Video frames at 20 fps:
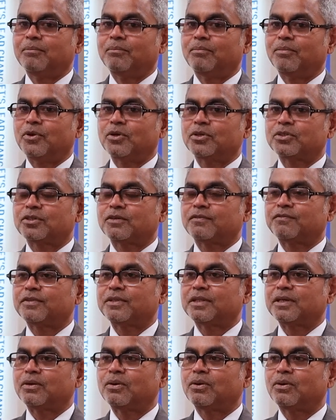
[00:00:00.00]
most of
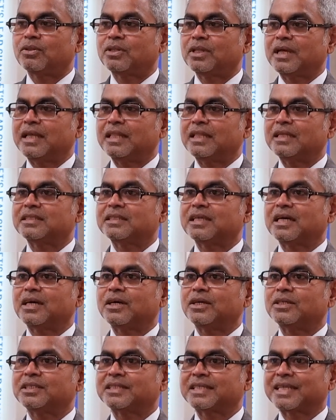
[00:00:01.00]
all the islands
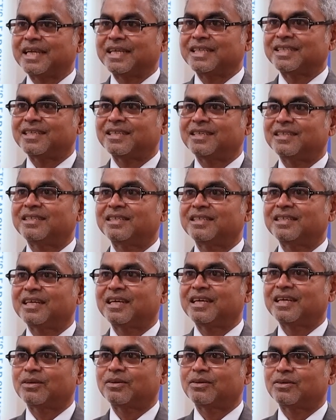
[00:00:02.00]
are scattered
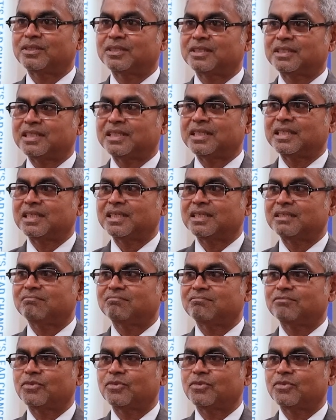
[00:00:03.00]
across the